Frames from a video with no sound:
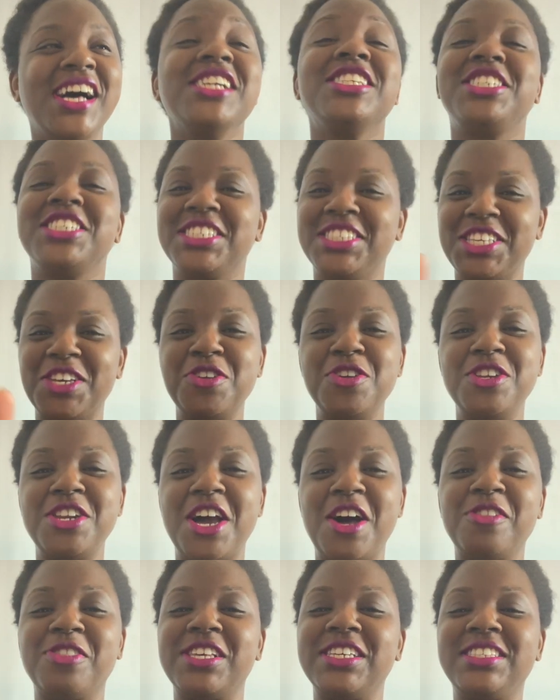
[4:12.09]
just so you
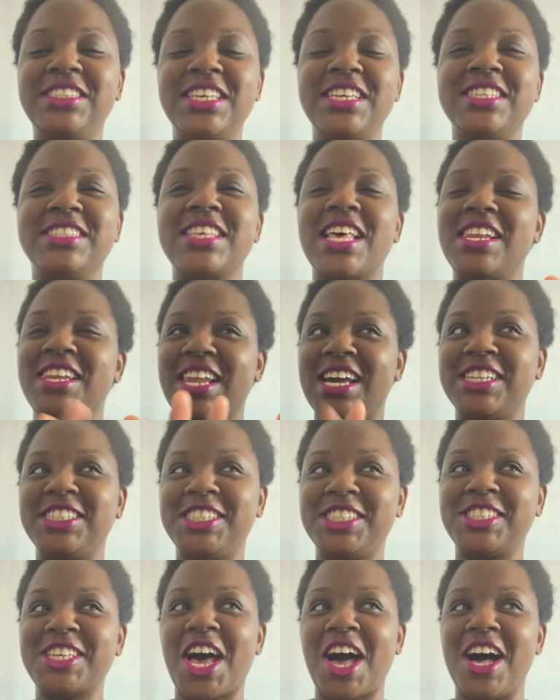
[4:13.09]
know, this is
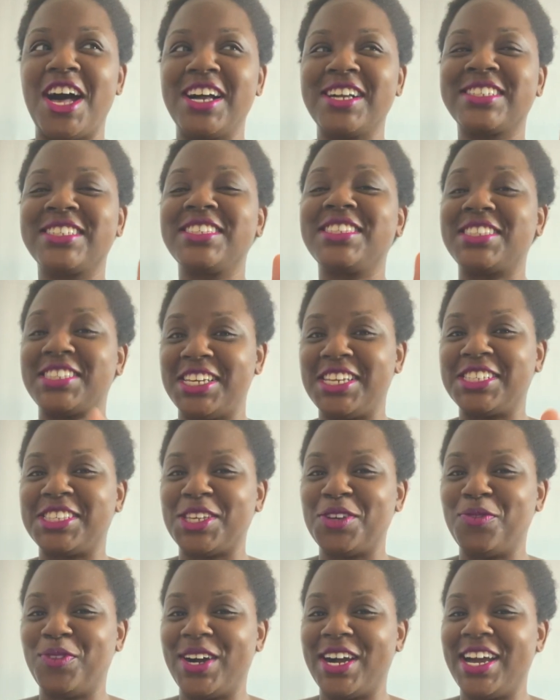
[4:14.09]
Let's Talk
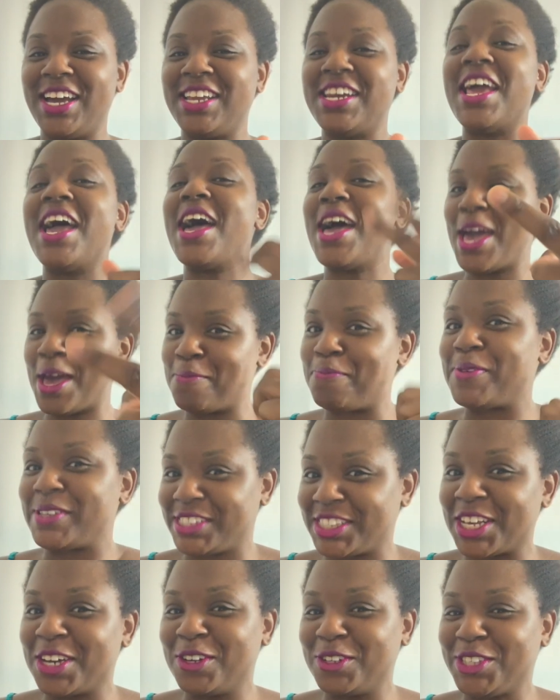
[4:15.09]
Season 1,
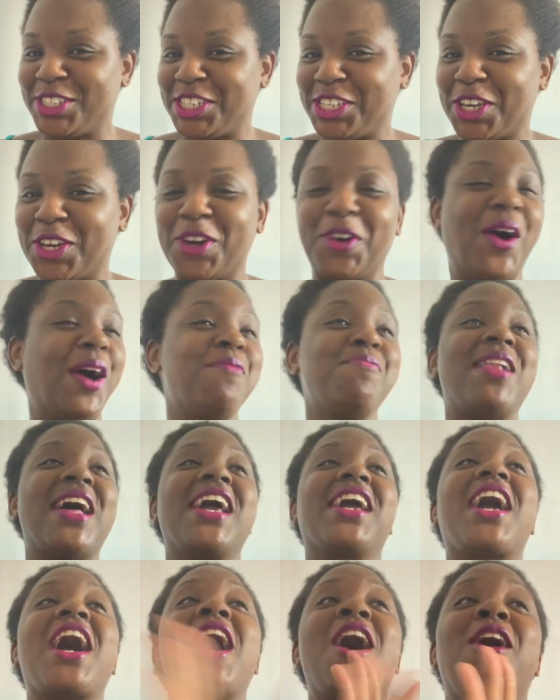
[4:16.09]
Episode 2. I'm
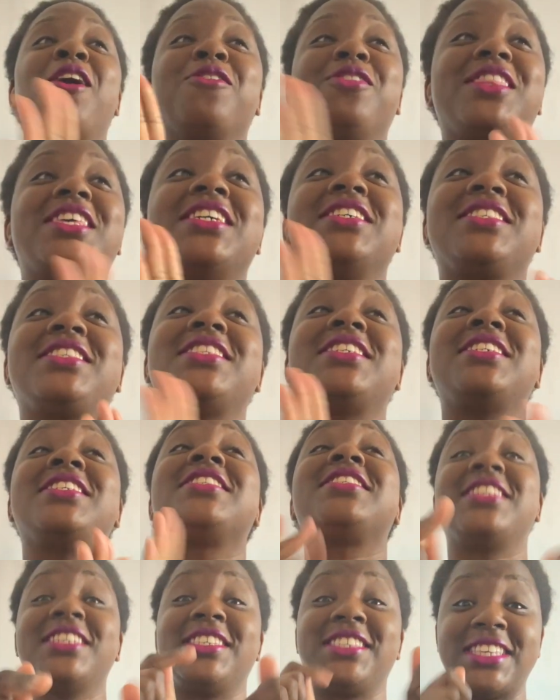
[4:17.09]
like, oh, this
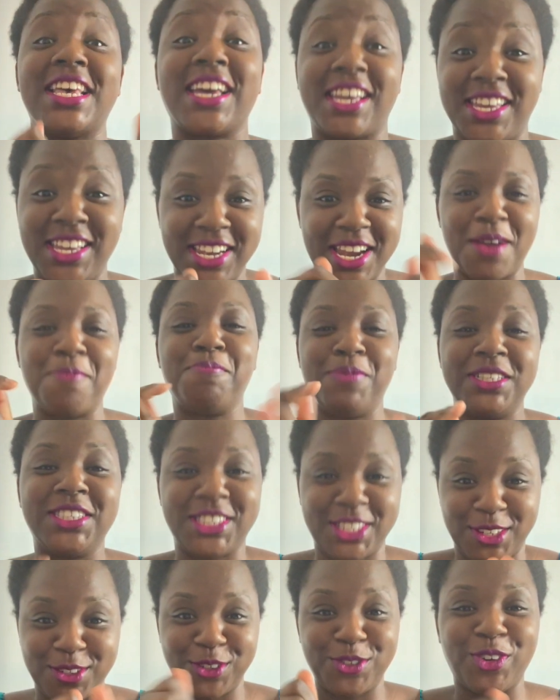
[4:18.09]
is the second
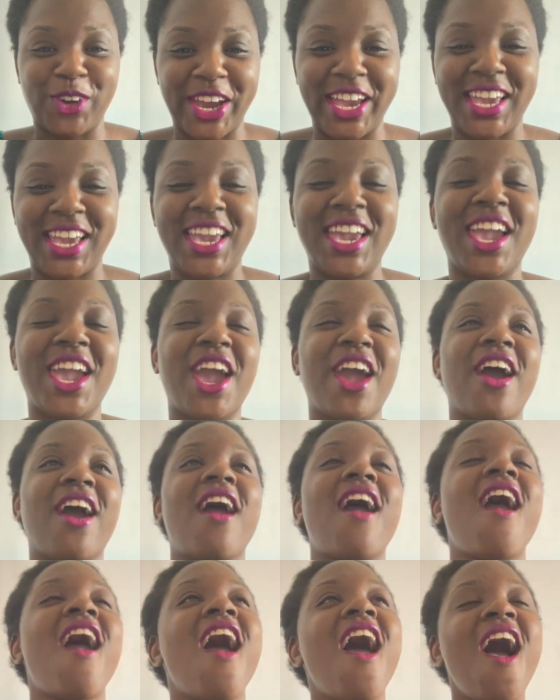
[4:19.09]
episode right
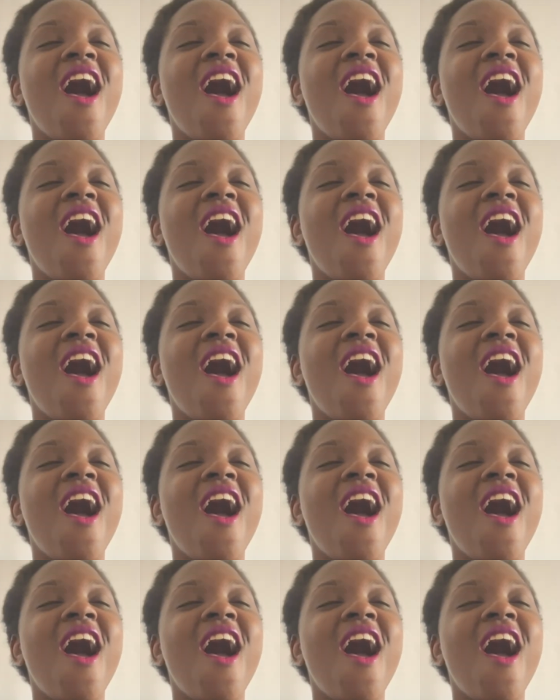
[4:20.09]
here.